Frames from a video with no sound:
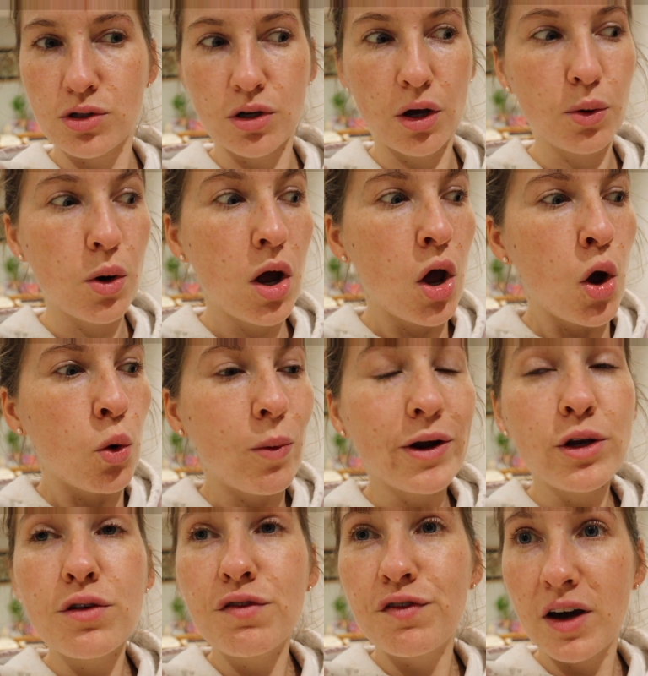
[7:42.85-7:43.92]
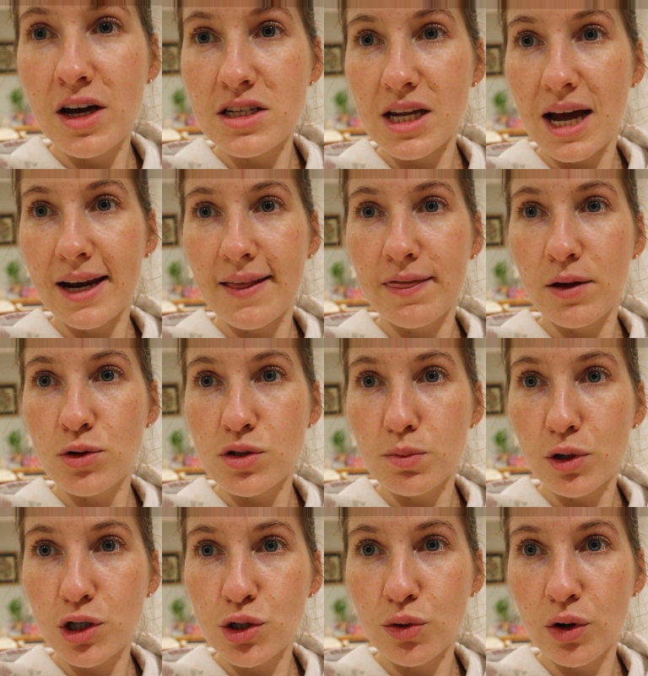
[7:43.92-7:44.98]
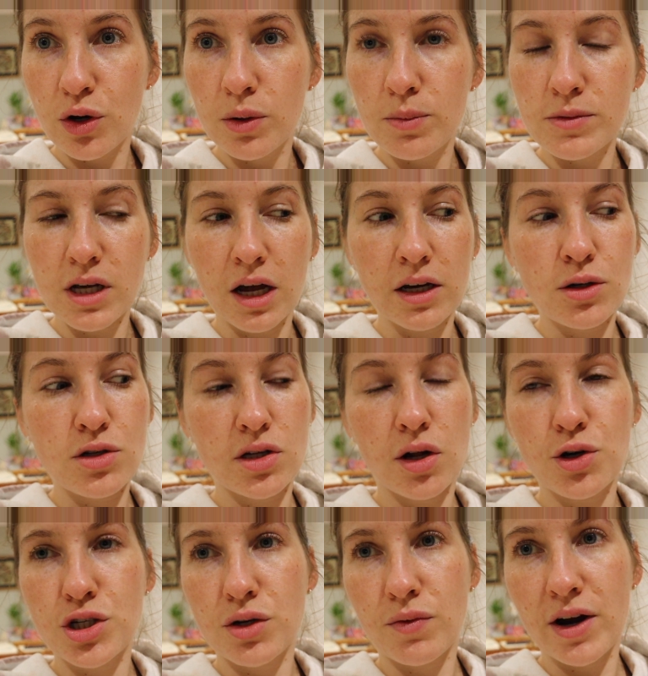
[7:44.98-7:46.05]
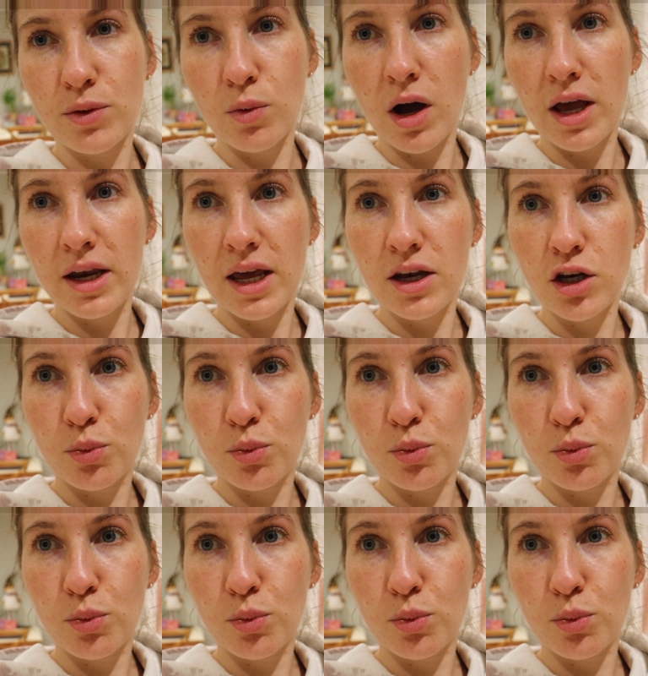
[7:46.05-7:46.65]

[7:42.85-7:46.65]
So when you first add in those mushrooms and you slosh the red wine in,